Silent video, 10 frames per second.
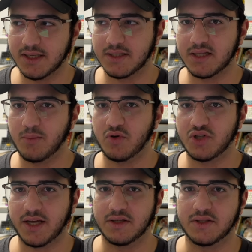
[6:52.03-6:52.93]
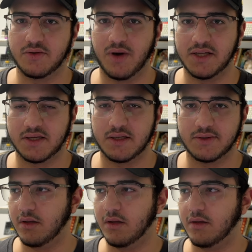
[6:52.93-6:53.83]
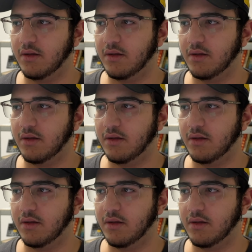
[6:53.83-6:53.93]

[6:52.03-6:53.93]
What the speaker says: it's time to check its UI skills.